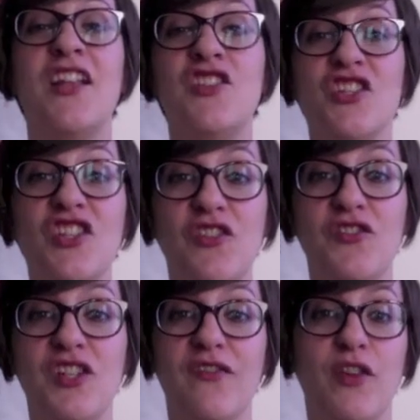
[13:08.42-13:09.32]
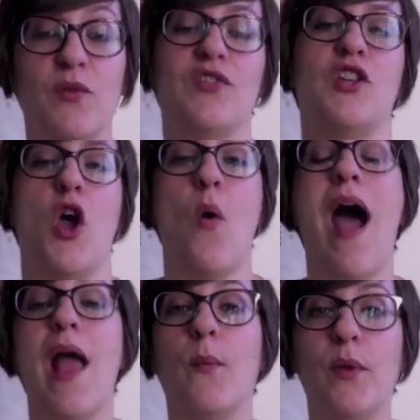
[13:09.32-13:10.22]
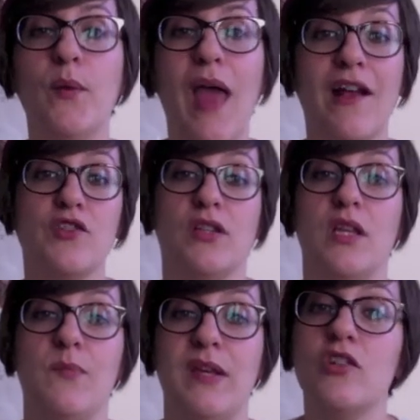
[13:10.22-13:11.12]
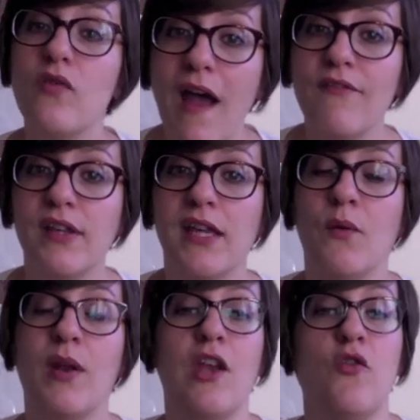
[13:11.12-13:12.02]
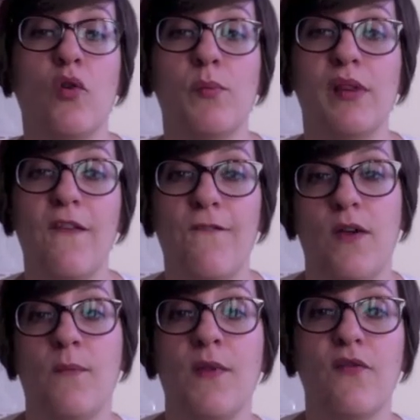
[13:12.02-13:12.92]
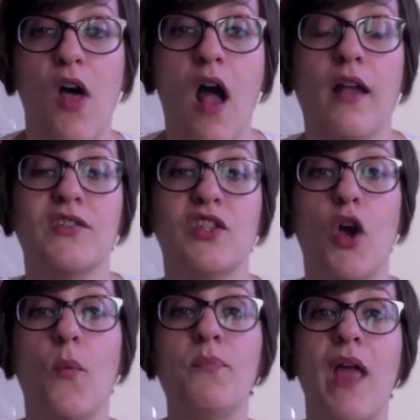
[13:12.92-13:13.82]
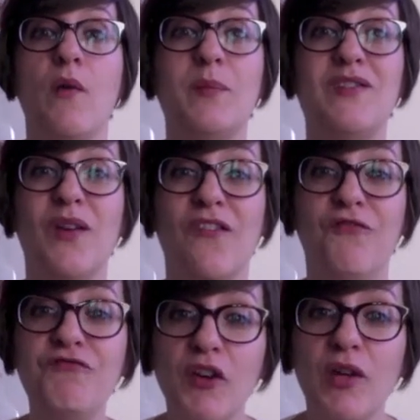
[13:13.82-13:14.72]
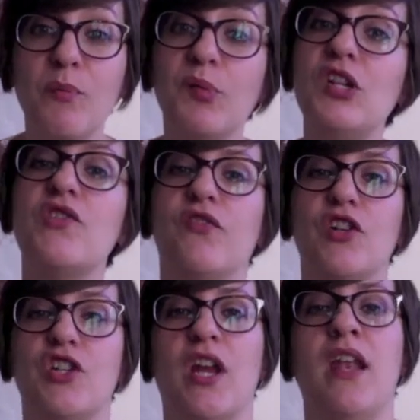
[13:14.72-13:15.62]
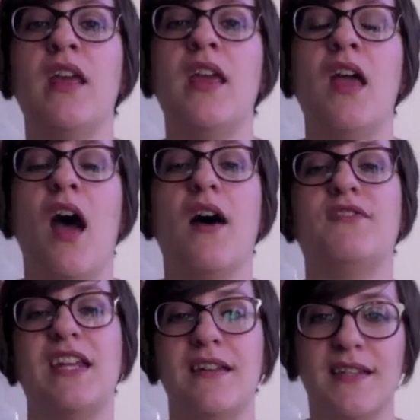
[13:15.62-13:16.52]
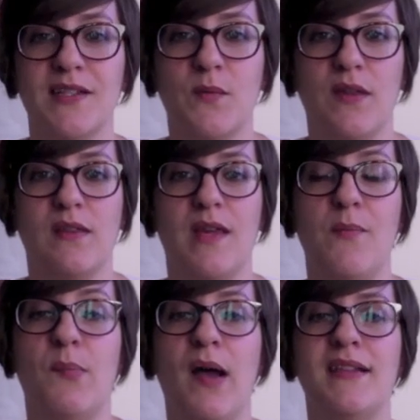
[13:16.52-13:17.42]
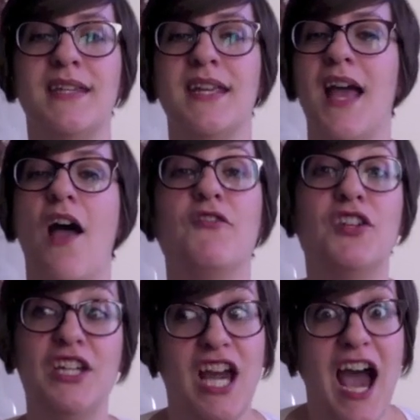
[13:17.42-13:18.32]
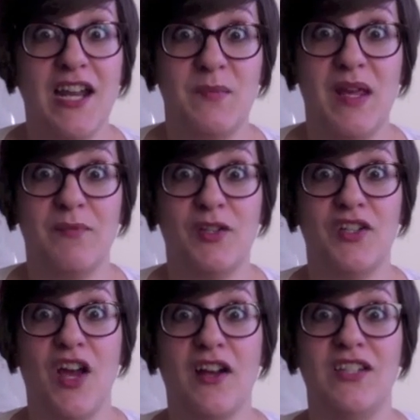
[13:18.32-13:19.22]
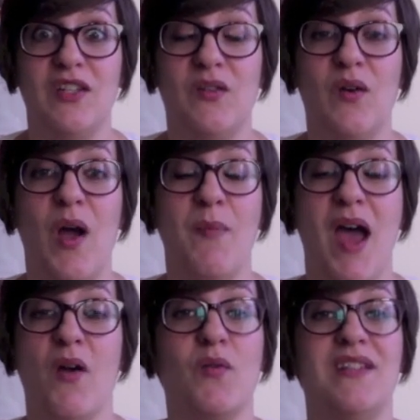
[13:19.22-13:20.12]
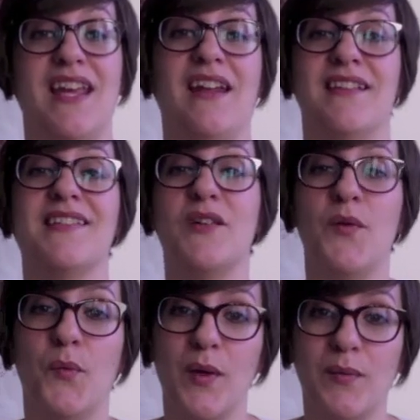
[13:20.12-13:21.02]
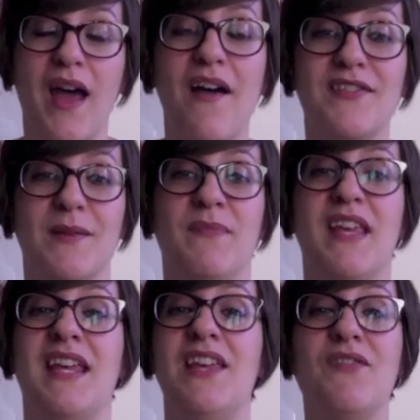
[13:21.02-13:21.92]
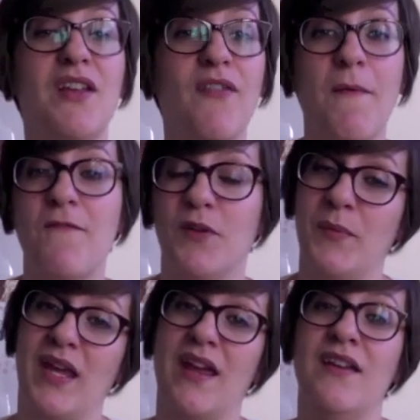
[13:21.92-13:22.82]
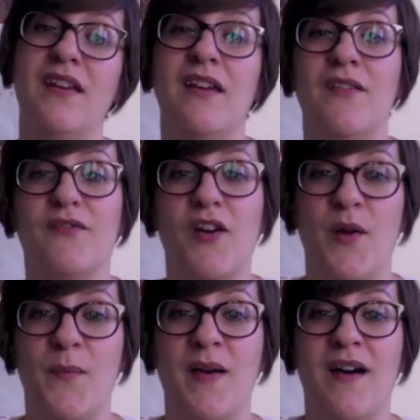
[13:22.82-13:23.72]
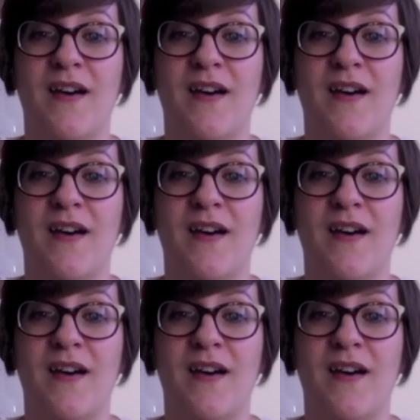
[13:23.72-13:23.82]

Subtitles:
Just so you dear viewers know, I will actually be traveling when I normally film the vlog. So I will be doing a very abridged version of Dana Does It with Glee, but I've got to be able to talk to you about Quintana, so we will have something, even if I'm filming it from